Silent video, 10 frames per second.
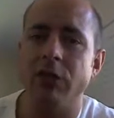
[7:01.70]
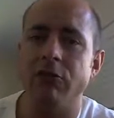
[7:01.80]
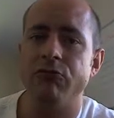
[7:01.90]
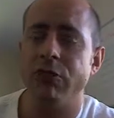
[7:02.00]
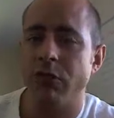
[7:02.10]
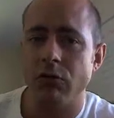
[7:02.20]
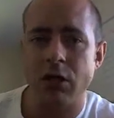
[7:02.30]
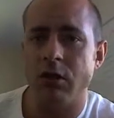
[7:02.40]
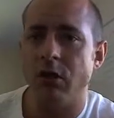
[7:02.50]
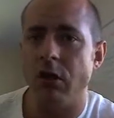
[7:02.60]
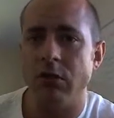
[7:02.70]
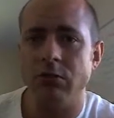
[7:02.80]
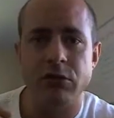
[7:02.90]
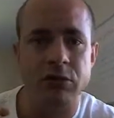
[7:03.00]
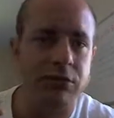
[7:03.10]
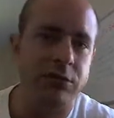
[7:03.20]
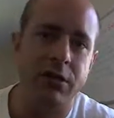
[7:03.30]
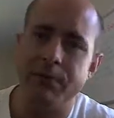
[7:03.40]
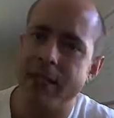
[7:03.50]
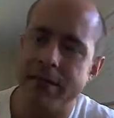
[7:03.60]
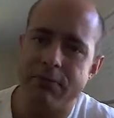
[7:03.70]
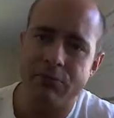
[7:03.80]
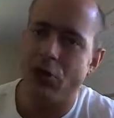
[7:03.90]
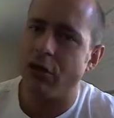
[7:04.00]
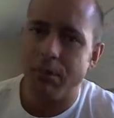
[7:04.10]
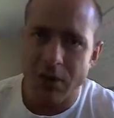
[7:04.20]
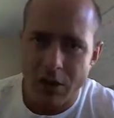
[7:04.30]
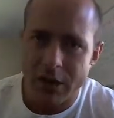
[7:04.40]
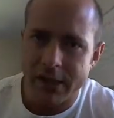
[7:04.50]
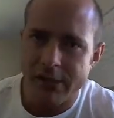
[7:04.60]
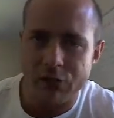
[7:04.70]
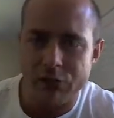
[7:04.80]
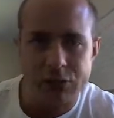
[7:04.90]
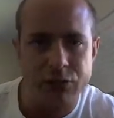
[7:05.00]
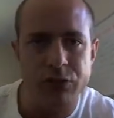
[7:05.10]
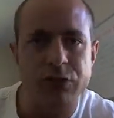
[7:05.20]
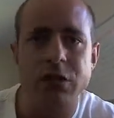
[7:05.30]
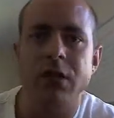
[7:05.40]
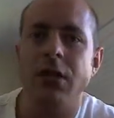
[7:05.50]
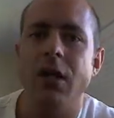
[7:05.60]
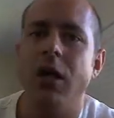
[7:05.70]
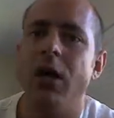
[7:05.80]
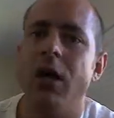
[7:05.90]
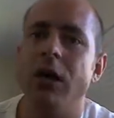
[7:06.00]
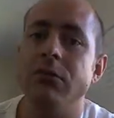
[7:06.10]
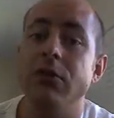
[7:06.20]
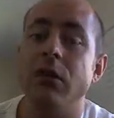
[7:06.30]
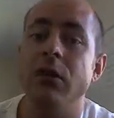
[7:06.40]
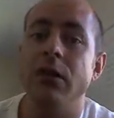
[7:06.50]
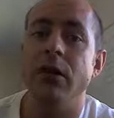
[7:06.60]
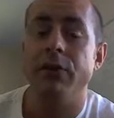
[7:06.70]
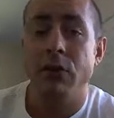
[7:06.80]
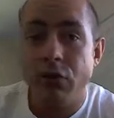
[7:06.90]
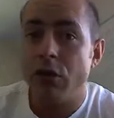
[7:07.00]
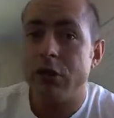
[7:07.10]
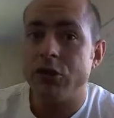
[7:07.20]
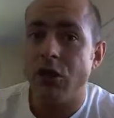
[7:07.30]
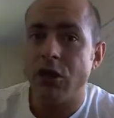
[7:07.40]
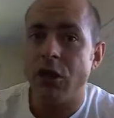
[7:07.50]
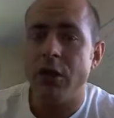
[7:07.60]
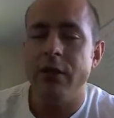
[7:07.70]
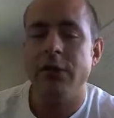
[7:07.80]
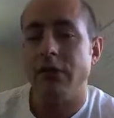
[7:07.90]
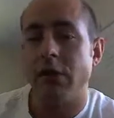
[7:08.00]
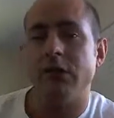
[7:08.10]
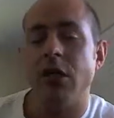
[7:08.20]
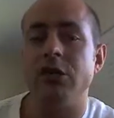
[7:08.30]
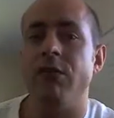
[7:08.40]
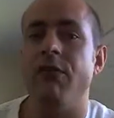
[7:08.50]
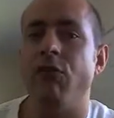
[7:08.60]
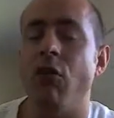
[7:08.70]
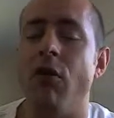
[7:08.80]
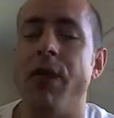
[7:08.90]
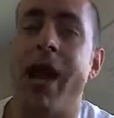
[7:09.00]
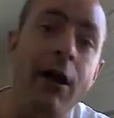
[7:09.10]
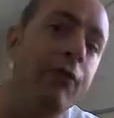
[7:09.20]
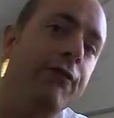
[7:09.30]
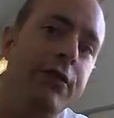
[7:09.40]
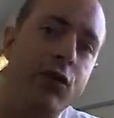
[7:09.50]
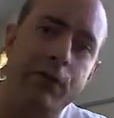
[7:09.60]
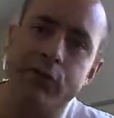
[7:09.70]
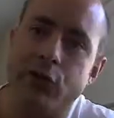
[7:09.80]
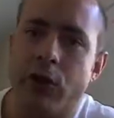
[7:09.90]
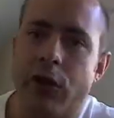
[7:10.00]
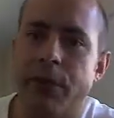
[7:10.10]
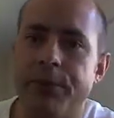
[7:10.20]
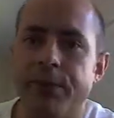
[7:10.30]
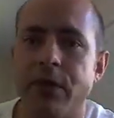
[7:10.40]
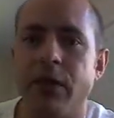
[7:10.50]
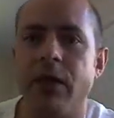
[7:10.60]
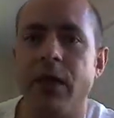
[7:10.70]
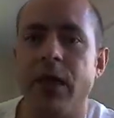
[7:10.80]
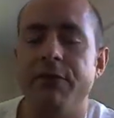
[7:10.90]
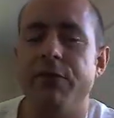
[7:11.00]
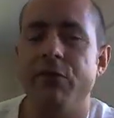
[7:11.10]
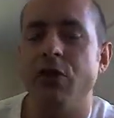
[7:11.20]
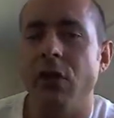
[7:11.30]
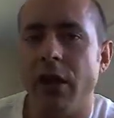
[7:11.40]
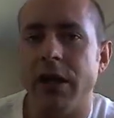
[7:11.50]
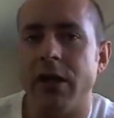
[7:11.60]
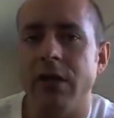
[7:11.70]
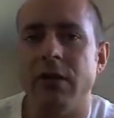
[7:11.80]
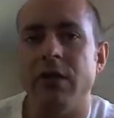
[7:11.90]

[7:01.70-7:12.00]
like real cocoa mini chocolate pies and all sorts. So if you do like chocolate, start searching for a healthier type of chocolate. Okay, and if you do like